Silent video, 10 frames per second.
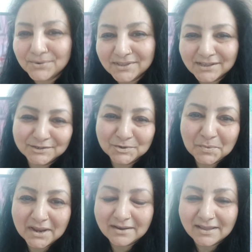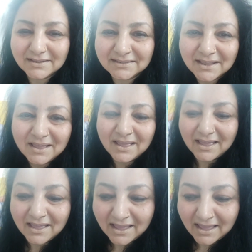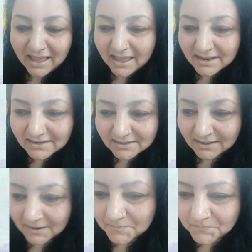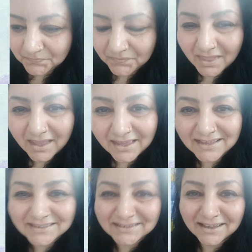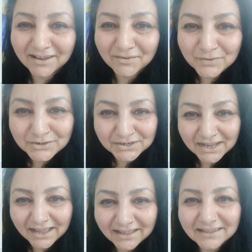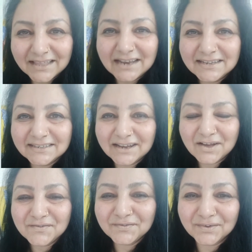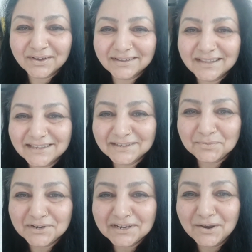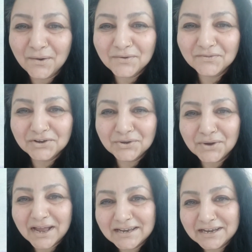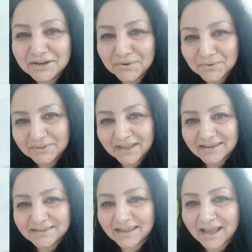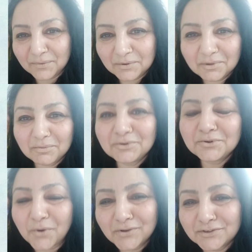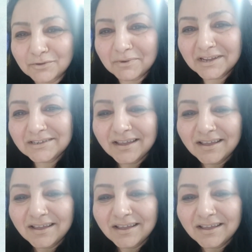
these 2 paintings. And I guess for today that is enough. That's a pretty long video. I didn't know that I would be able to talk so much,